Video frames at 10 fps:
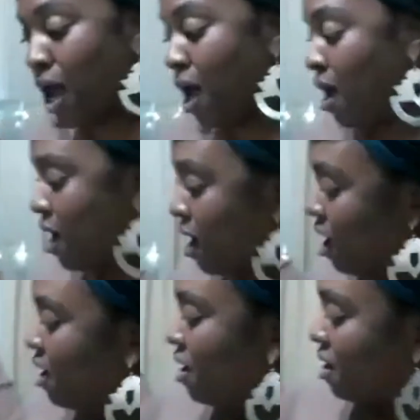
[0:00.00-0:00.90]

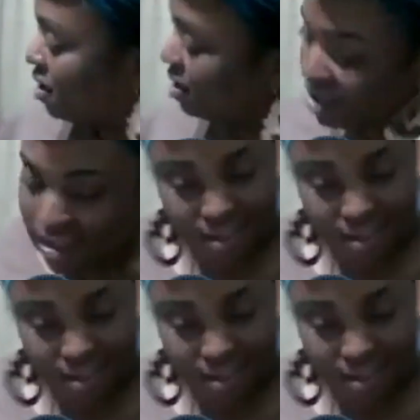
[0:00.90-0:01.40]
Listen, you didn't